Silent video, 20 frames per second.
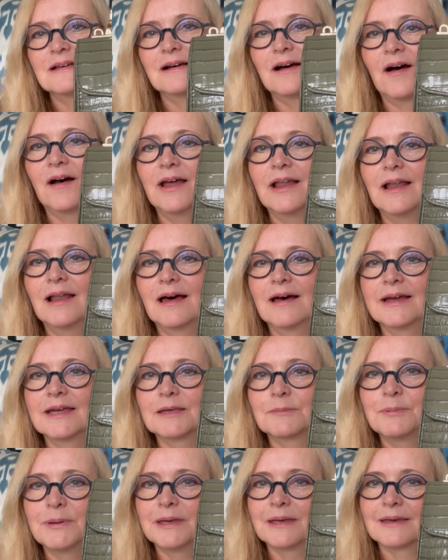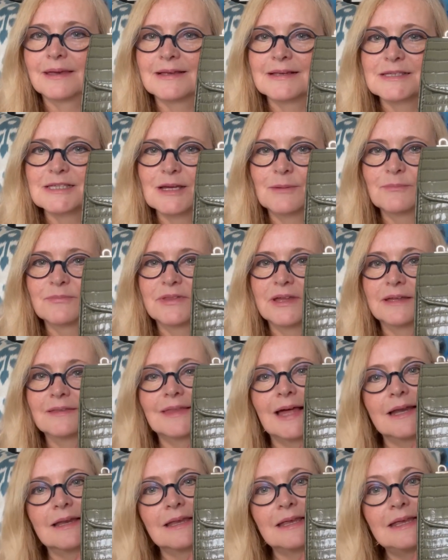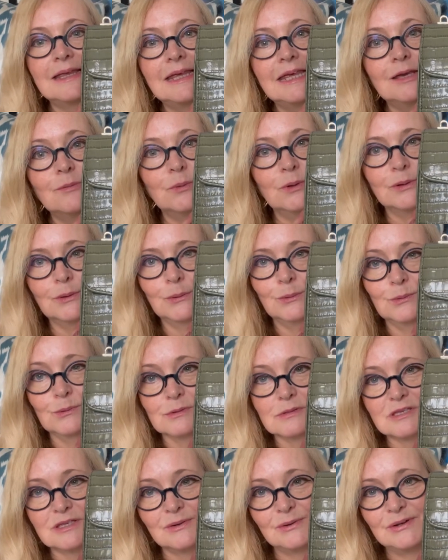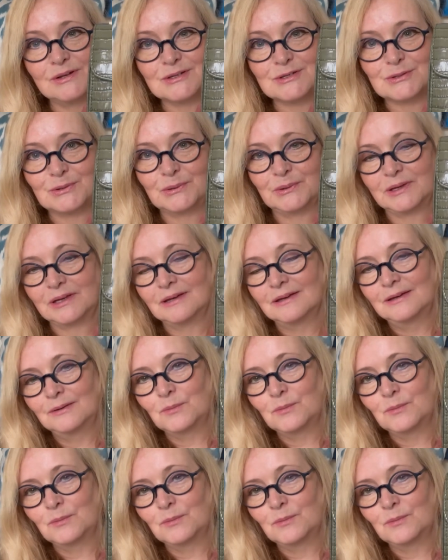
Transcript: I like picking something that he will also enjoy